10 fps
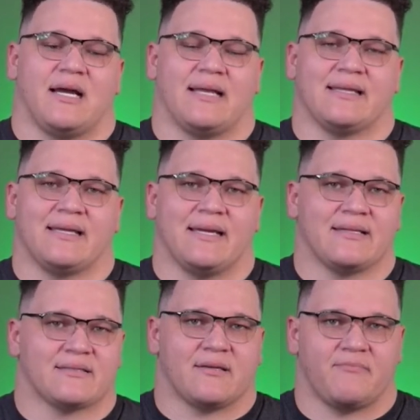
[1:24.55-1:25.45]
I think it
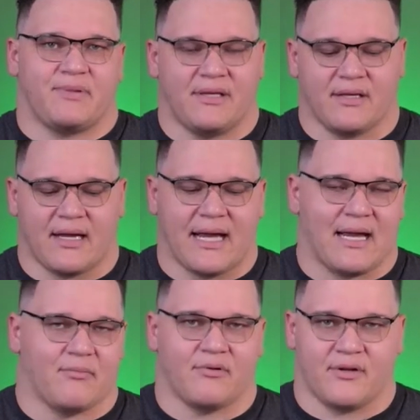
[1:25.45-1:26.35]
ends up being a
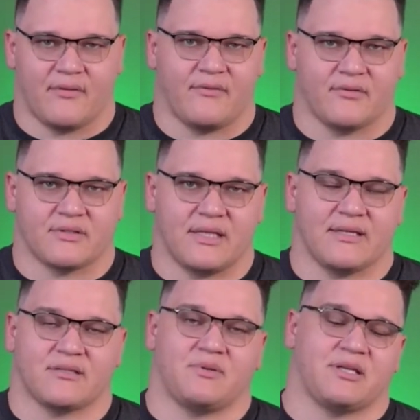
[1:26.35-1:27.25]
hybrid of those
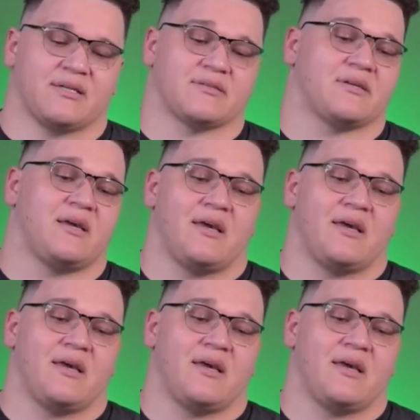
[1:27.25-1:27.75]
things, because